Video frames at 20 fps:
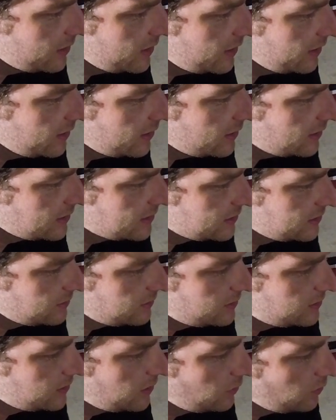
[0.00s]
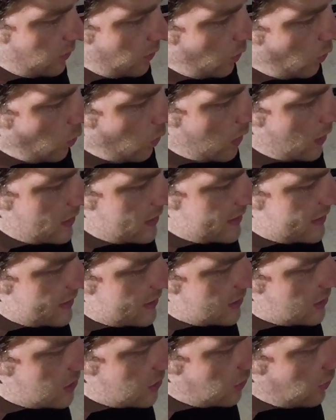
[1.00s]
here because you don't want to
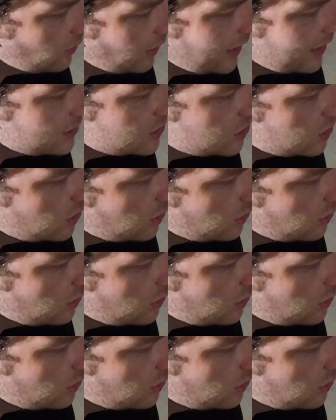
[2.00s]
scratch or